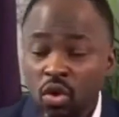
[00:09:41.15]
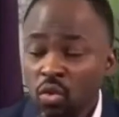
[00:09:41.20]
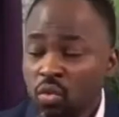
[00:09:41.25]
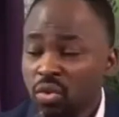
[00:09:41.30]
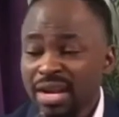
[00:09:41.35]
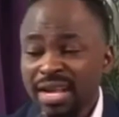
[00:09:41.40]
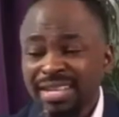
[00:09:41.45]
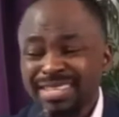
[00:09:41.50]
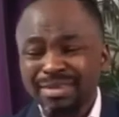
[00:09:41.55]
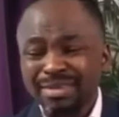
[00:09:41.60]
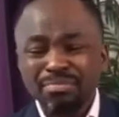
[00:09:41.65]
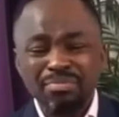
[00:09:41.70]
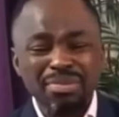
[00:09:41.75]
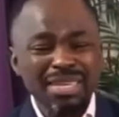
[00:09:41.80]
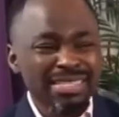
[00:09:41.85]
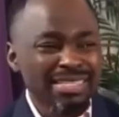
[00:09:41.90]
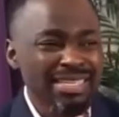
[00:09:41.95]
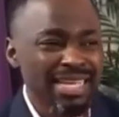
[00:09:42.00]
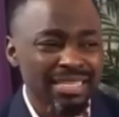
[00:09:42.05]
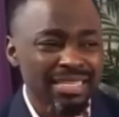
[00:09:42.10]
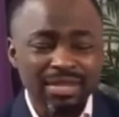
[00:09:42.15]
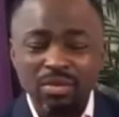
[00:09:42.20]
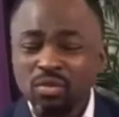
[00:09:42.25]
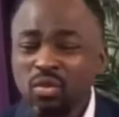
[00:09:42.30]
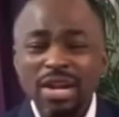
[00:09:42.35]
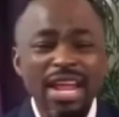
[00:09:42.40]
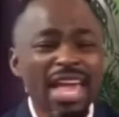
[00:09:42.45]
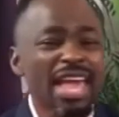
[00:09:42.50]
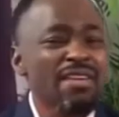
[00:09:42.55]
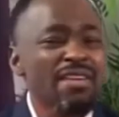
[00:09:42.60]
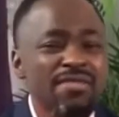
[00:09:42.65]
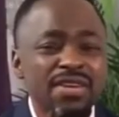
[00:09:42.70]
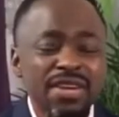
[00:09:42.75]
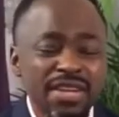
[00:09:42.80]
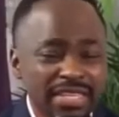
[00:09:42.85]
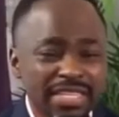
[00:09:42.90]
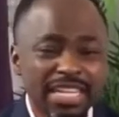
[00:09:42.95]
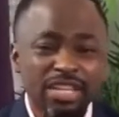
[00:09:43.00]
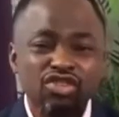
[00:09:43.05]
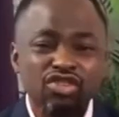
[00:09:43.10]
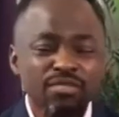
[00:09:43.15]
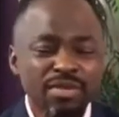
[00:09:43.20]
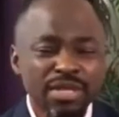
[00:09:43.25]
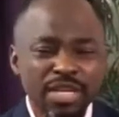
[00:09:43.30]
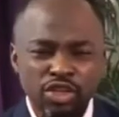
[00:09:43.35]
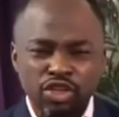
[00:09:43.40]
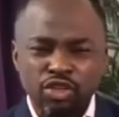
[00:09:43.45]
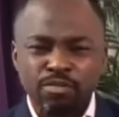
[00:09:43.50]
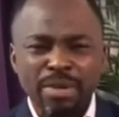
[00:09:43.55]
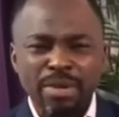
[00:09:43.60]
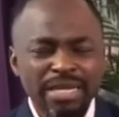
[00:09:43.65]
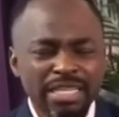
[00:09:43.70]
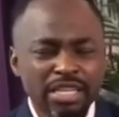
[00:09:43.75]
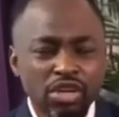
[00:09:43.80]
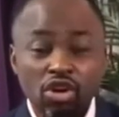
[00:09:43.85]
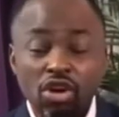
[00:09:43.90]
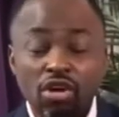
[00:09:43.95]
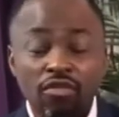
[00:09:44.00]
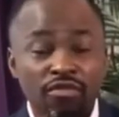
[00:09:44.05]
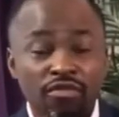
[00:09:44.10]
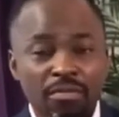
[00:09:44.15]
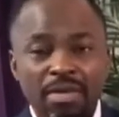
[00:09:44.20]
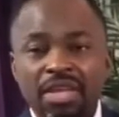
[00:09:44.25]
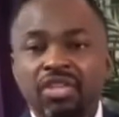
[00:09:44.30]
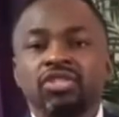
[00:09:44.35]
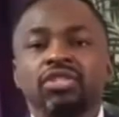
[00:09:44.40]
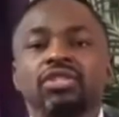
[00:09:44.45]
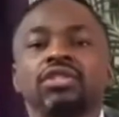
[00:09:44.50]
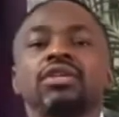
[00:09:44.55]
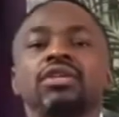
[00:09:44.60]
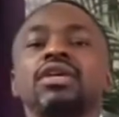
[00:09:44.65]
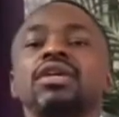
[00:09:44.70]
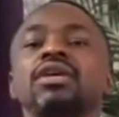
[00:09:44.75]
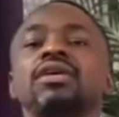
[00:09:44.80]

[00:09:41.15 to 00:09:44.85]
whether it's a business, whatever it is that you've been expecting confirmation,